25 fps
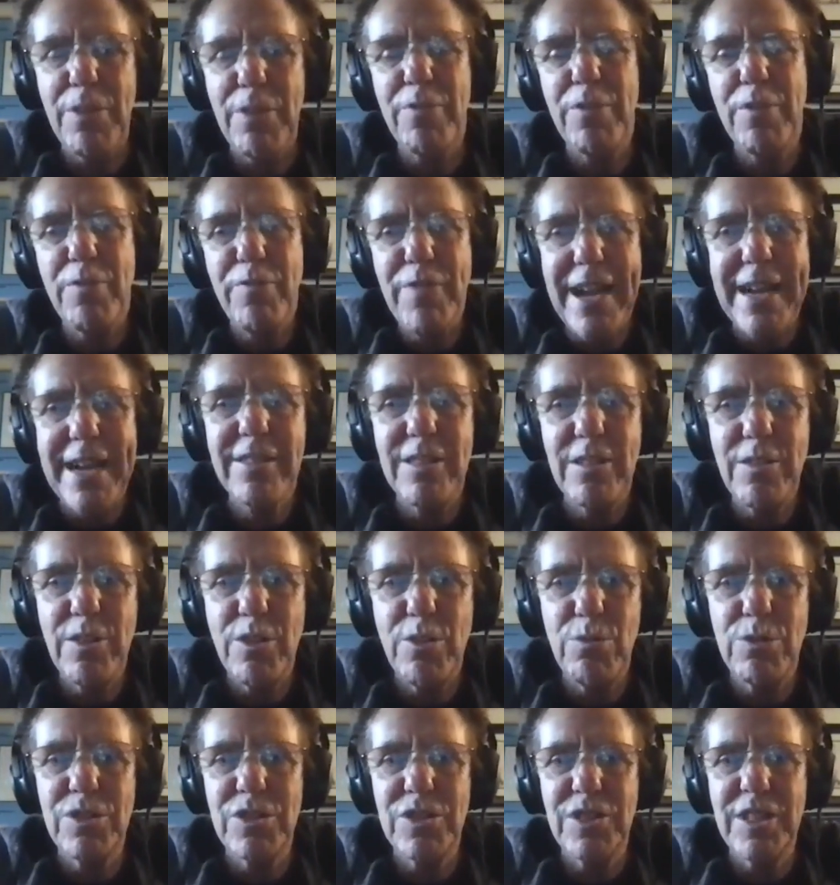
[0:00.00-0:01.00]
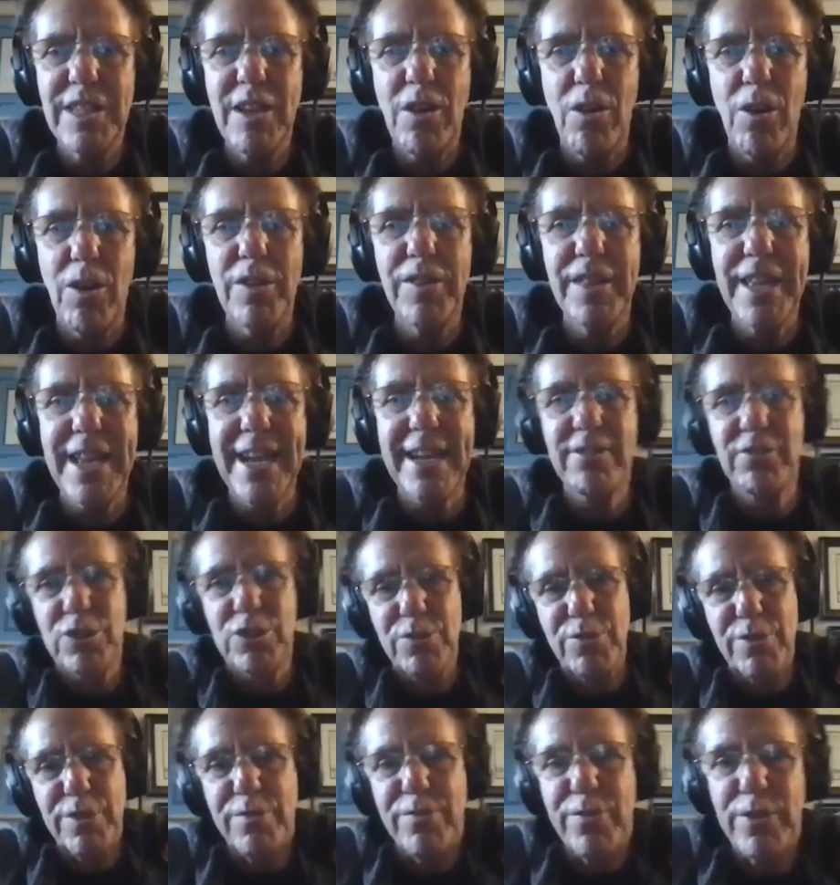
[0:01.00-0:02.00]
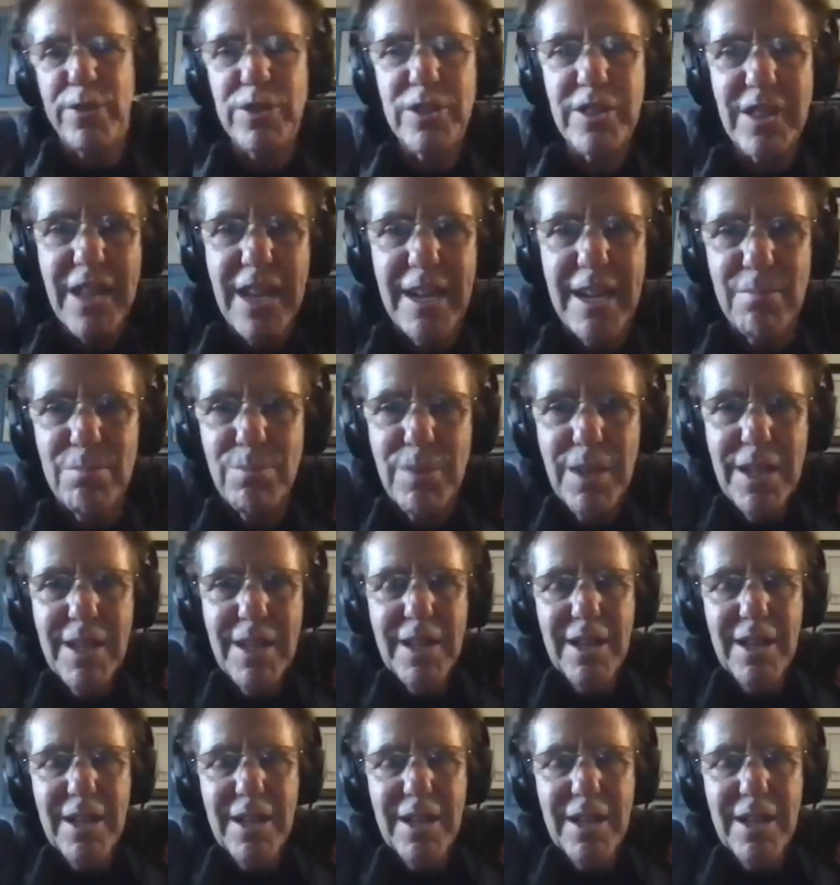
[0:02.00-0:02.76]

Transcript: that the fact that you would see all the actors for the first time,